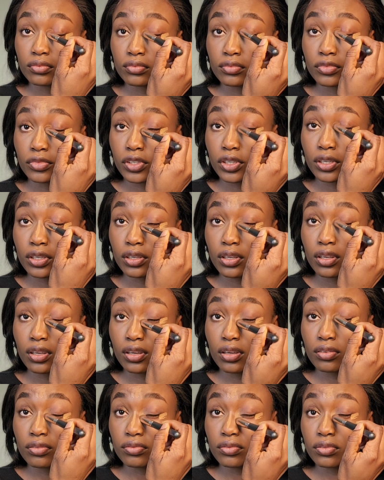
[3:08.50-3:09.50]
very
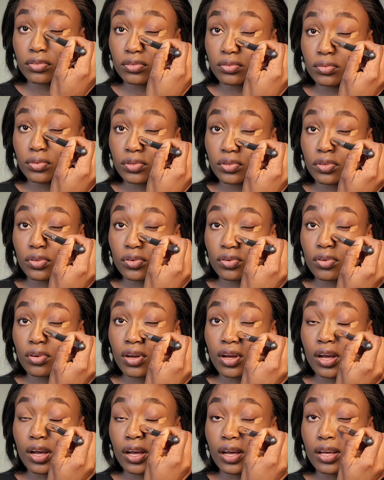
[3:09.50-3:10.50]
careful with your
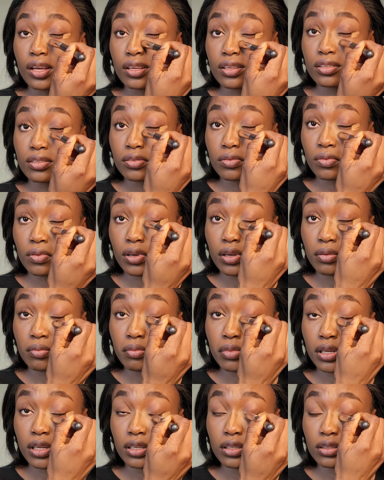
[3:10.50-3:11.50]
eyes while
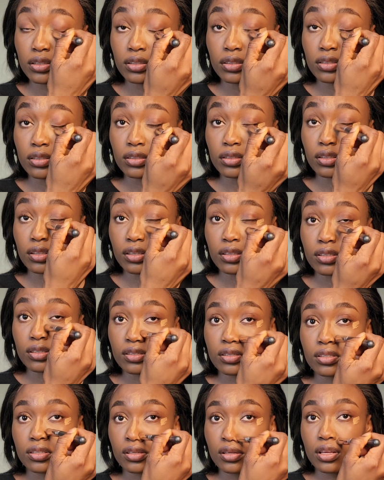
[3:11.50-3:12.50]
blending this.
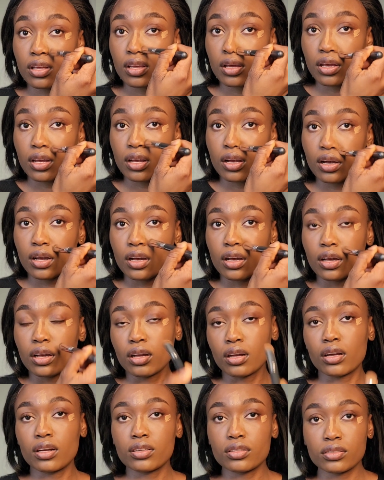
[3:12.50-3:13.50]

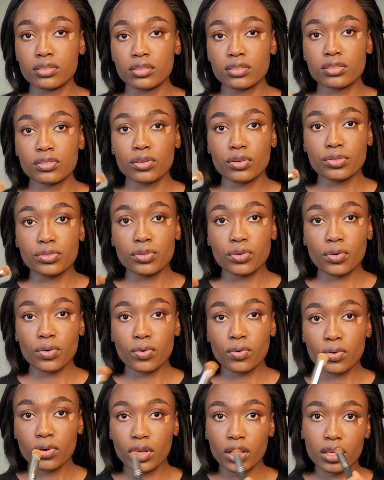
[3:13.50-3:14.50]
And it's also
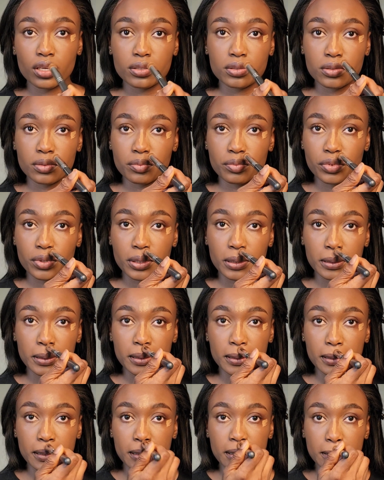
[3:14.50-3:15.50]
okay to bring
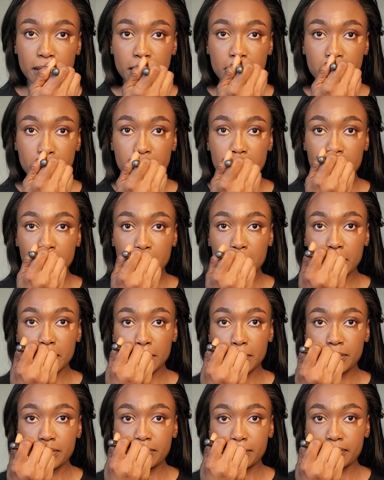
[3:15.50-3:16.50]
this to
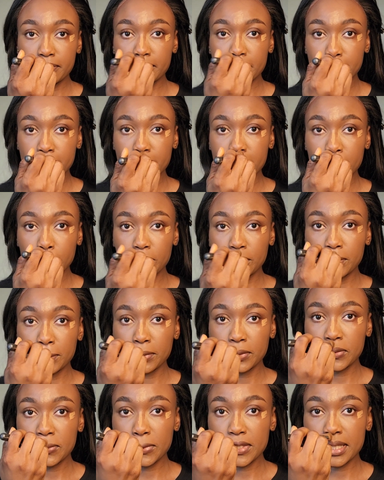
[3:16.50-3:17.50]
your
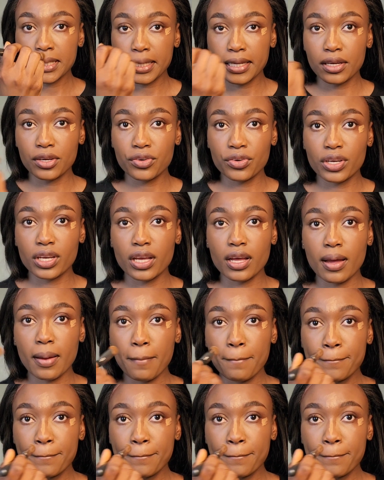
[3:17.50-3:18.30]
nose area.